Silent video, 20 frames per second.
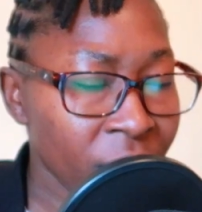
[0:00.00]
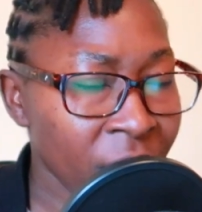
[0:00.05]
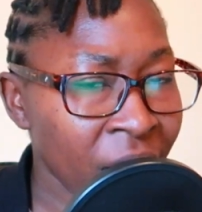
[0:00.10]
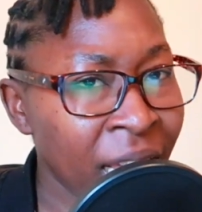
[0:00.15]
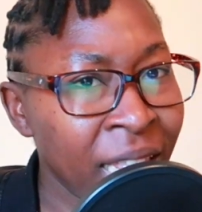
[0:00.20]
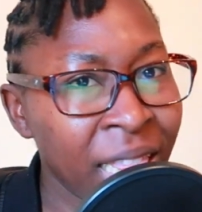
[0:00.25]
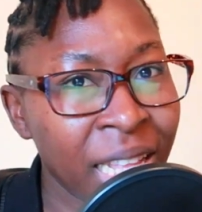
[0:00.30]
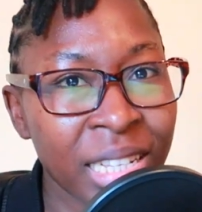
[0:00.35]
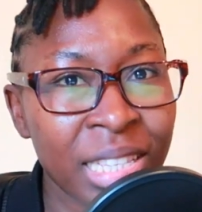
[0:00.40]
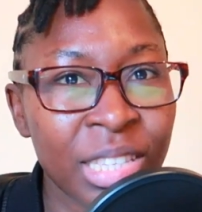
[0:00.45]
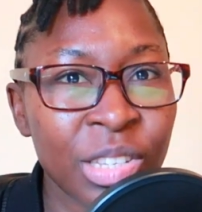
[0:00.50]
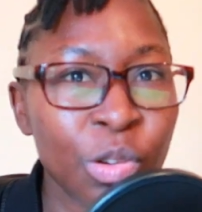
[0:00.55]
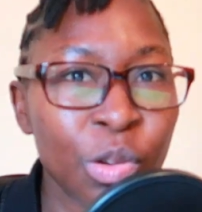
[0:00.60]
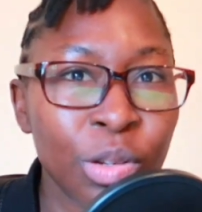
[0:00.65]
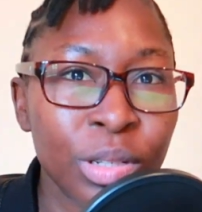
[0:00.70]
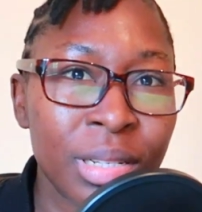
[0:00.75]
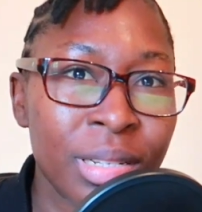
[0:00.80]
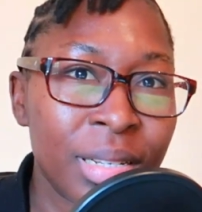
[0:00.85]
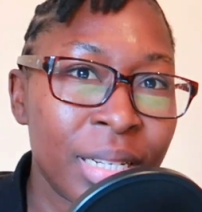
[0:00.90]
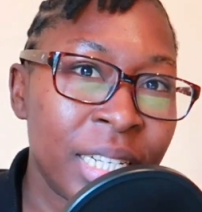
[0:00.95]
And it's
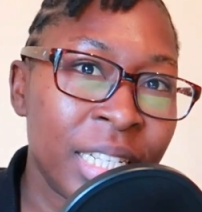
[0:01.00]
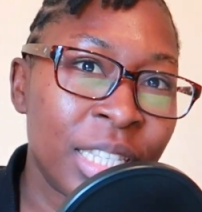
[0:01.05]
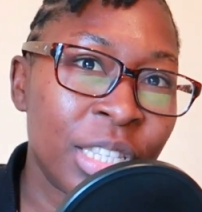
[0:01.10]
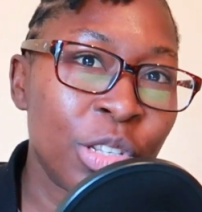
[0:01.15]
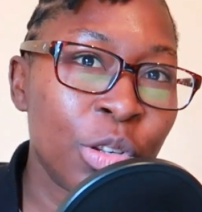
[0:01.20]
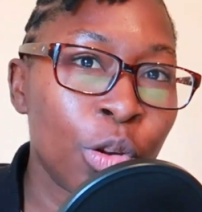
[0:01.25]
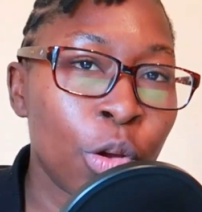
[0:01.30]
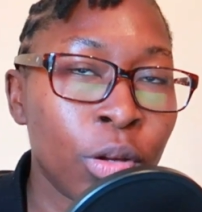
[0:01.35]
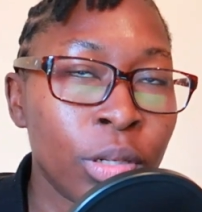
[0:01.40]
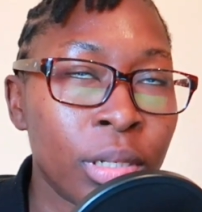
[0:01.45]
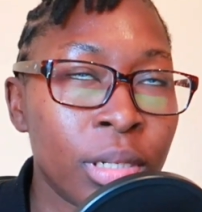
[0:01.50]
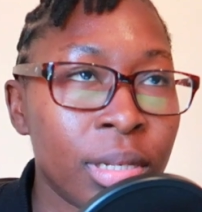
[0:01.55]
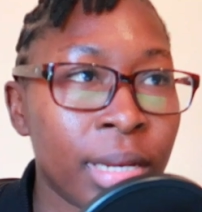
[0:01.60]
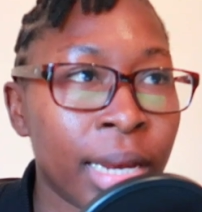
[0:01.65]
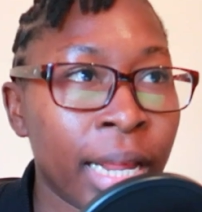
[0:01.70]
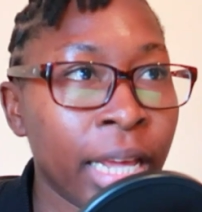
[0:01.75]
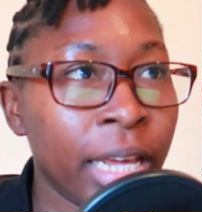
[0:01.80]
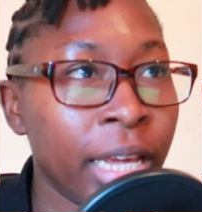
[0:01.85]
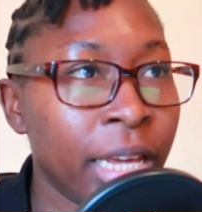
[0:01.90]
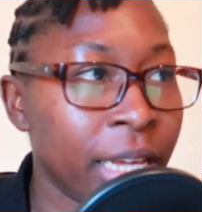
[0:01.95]
not
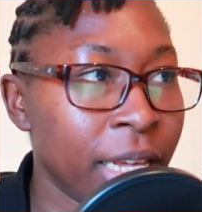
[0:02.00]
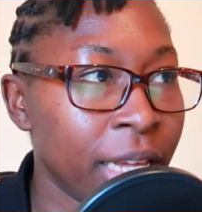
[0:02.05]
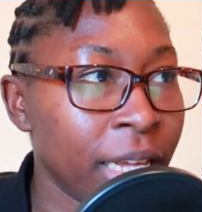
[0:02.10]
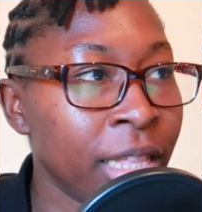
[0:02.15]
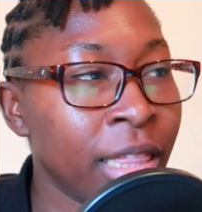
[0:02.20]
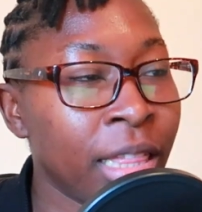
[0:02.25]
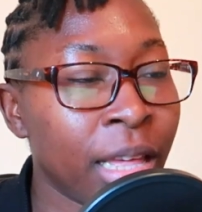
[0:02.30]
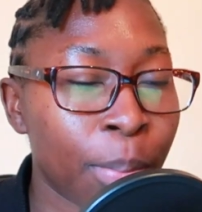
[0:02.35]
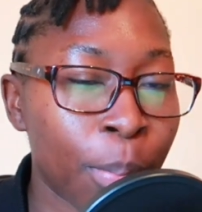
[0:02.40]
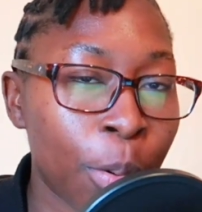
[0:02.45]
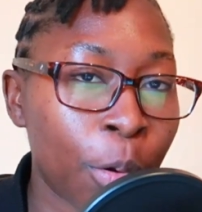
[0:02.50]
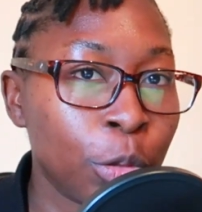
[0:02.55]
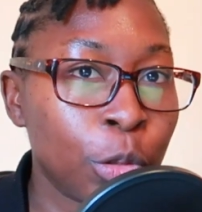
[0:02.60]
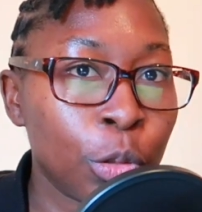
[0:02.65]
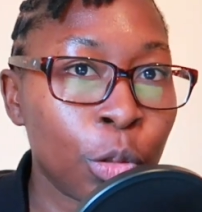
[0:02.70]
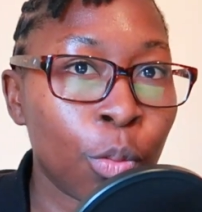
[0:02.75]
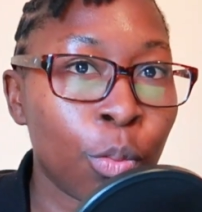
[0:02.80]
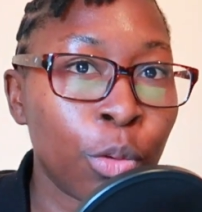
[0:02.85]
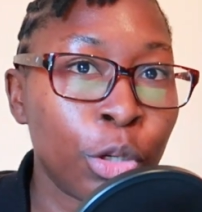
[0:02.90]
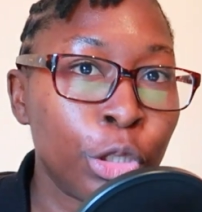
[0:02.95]
like in that
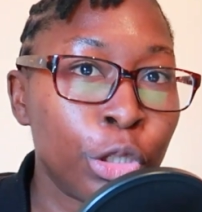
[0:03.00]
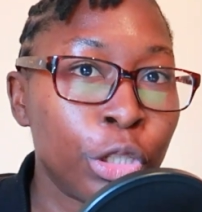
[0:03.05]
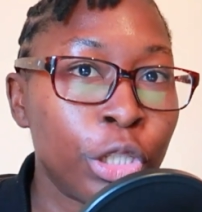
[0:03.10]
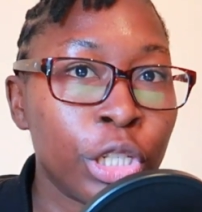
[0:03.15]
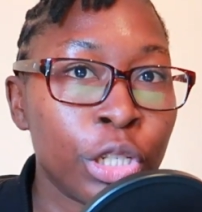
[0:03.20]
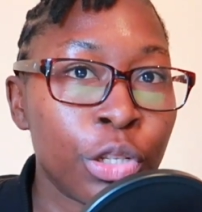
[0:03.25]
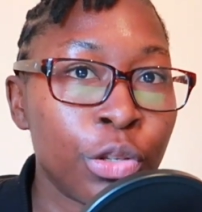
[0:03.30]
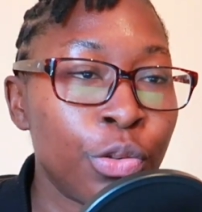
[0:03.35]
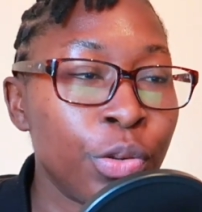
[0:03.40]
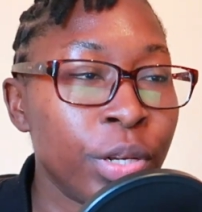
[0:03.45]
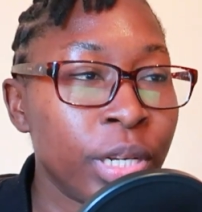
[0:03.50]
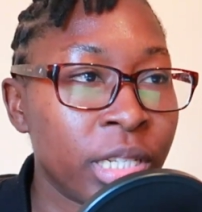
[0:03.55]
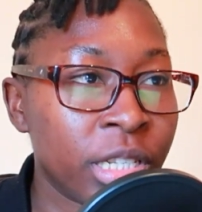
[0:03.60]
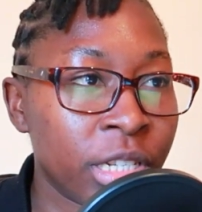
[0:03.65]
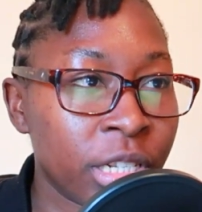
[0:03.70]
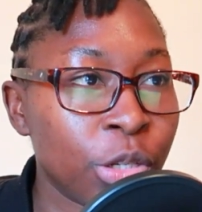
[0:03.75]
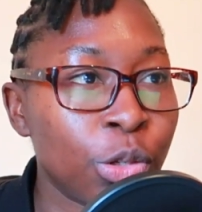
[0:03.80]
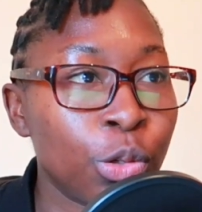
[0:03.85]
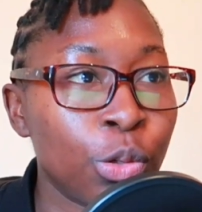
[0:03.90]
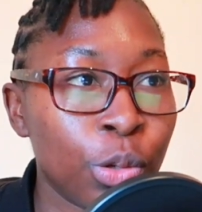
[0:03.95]
portal, what you're just doing is
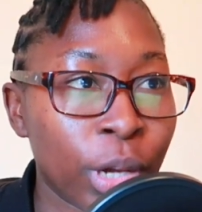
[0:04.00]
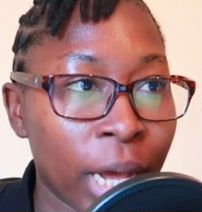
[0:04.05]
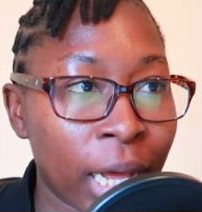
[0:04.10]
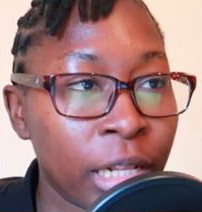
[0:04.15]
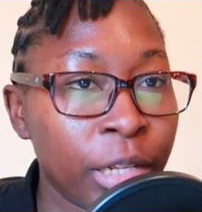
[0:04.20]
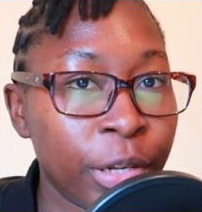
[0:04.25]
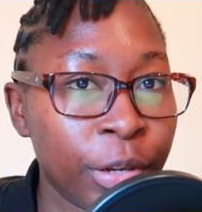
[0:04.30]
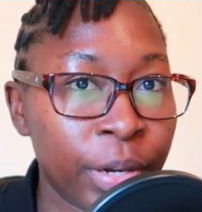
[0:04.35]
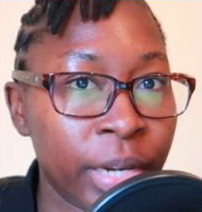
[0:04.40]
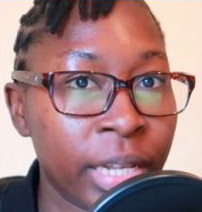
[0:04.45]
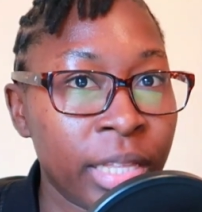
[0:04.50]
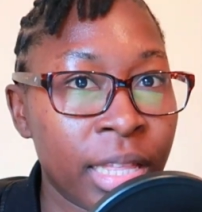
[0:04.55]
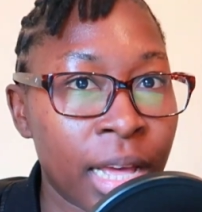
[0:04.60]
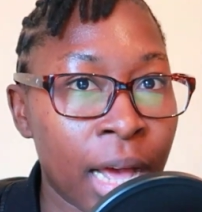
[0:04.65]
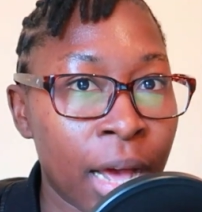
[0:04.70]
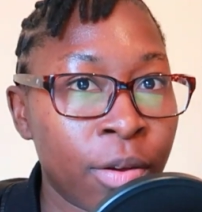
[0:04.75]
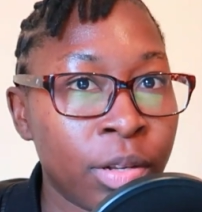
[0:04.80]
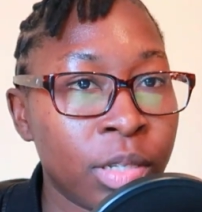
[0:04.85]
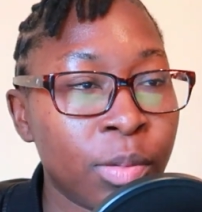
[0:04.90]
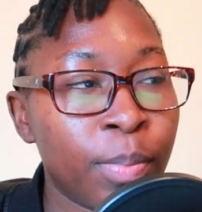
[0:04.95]
just to calculate
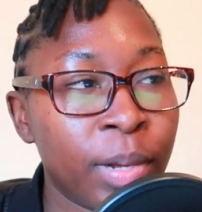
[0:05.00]
the hours.